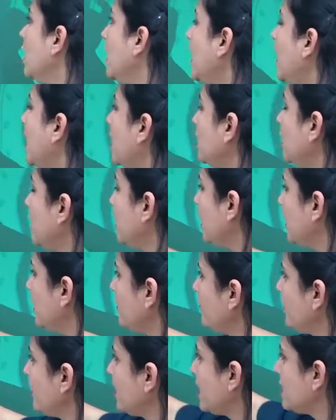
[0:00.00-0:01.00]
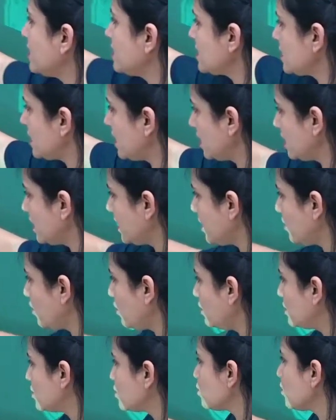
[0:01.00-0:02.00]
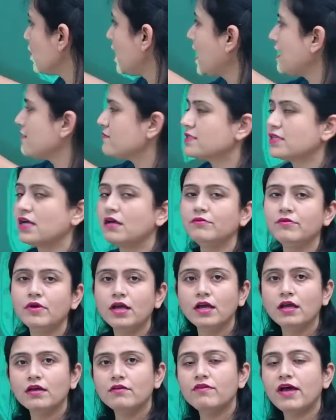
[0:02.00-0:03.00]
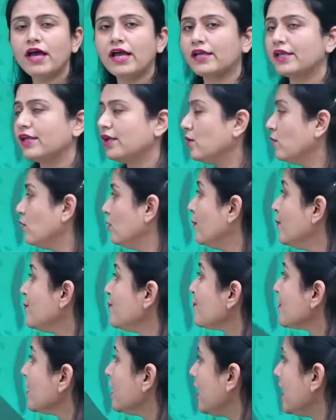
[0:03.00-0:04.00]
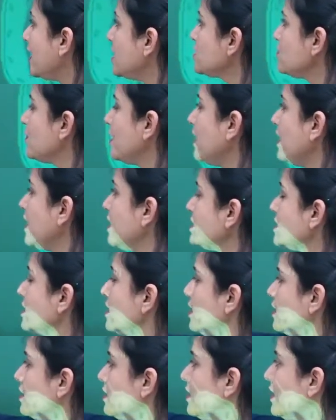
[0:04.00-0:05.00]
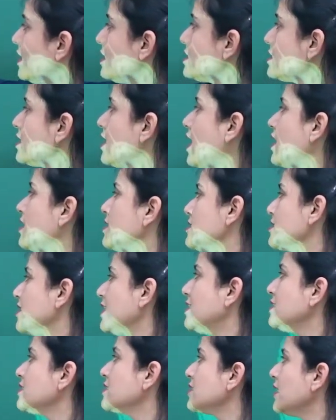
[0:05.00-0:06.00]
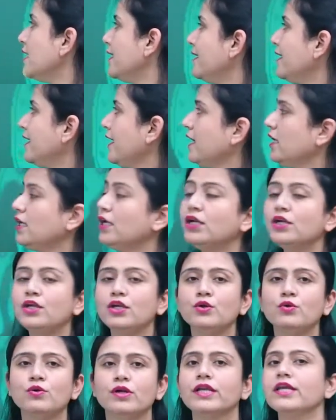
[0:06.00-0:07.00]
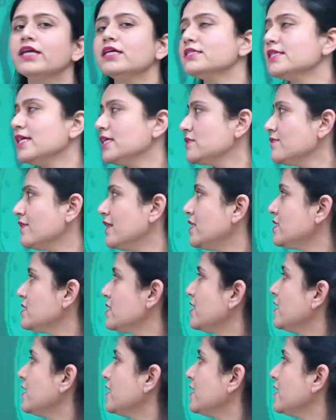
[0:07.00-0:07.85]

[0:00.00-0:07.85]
and here we can see they also have some vacuole, as well as this guard cells contain nucleus as well as they